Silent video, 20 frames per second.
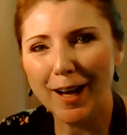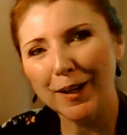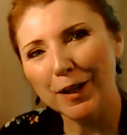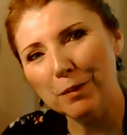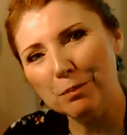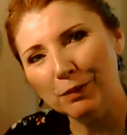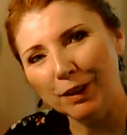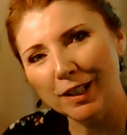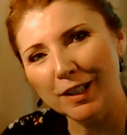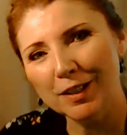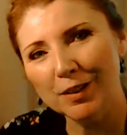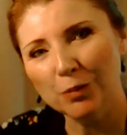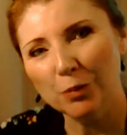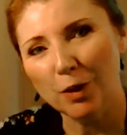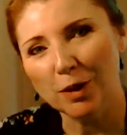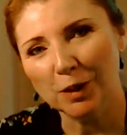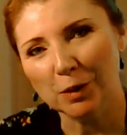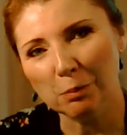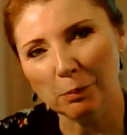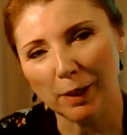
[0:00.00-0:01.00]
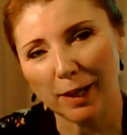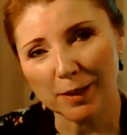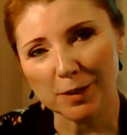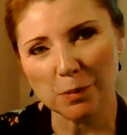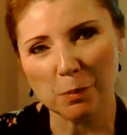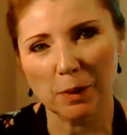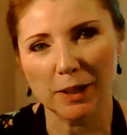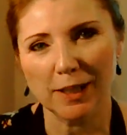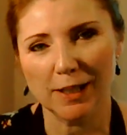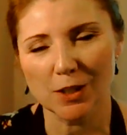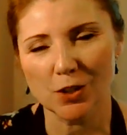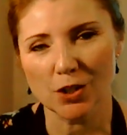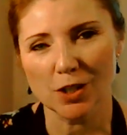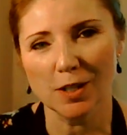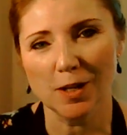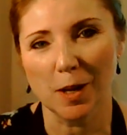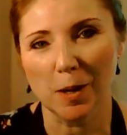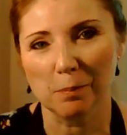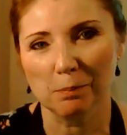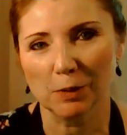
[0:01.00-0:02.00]
Hi, I'm Lynn. Welcome back to my kitchen.
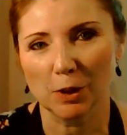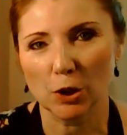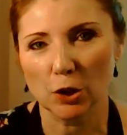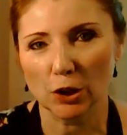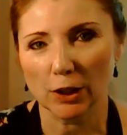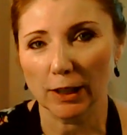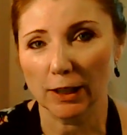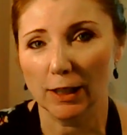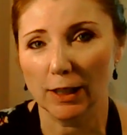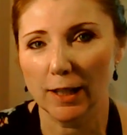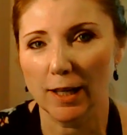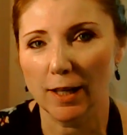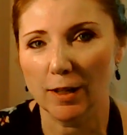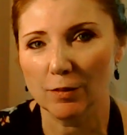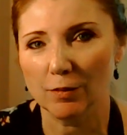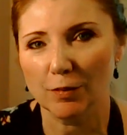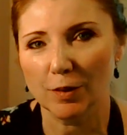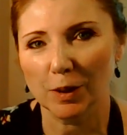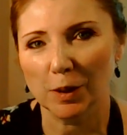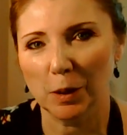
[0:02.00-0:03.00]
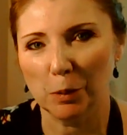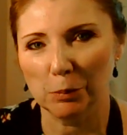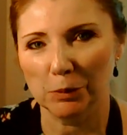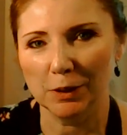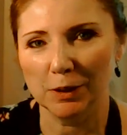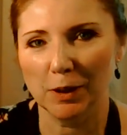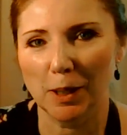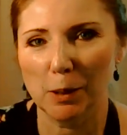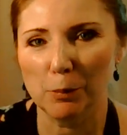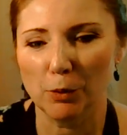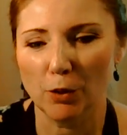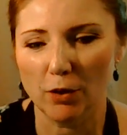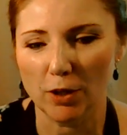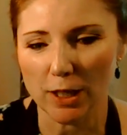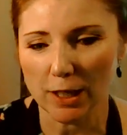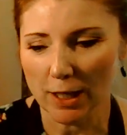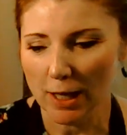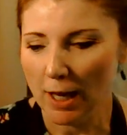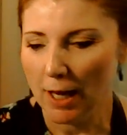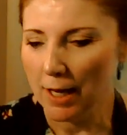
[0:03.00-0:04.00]
I'm cooking again for the Cumberland Library.
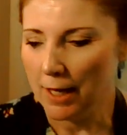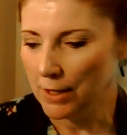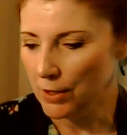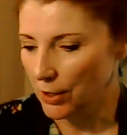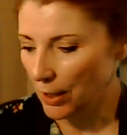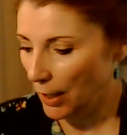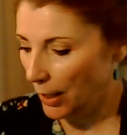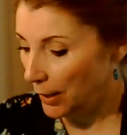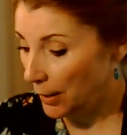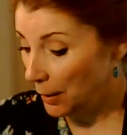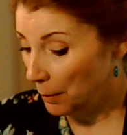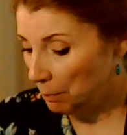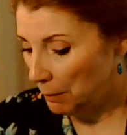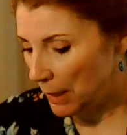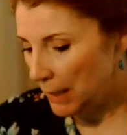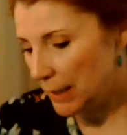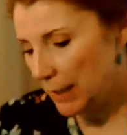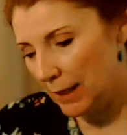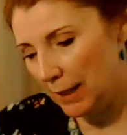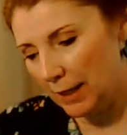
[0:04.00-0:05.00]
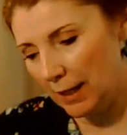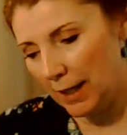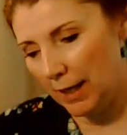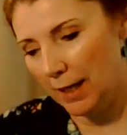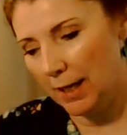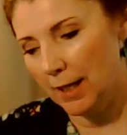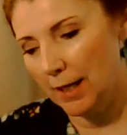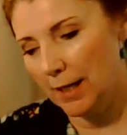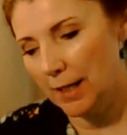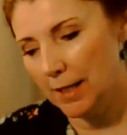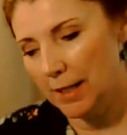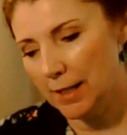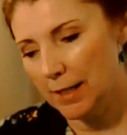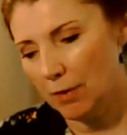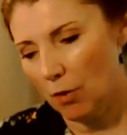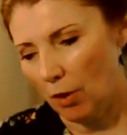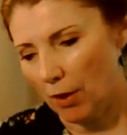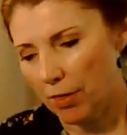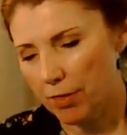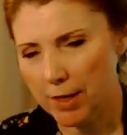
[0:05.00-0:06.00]
Today I'm making a
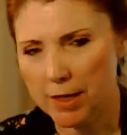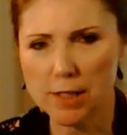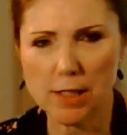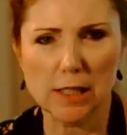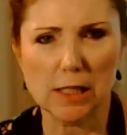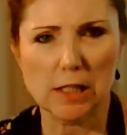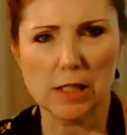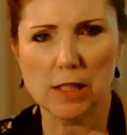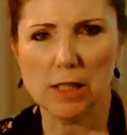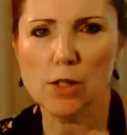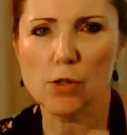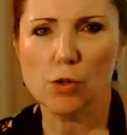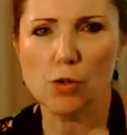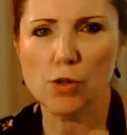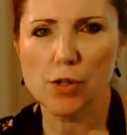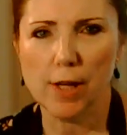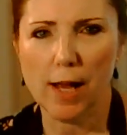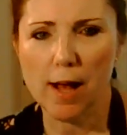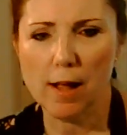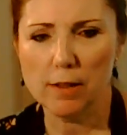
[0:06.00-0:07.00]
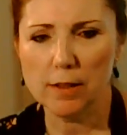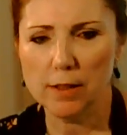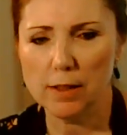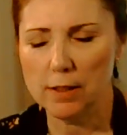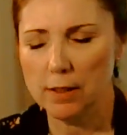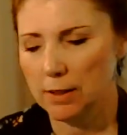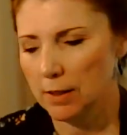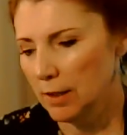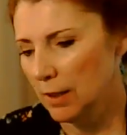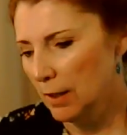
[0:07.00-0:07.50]
authentic Caesar salad.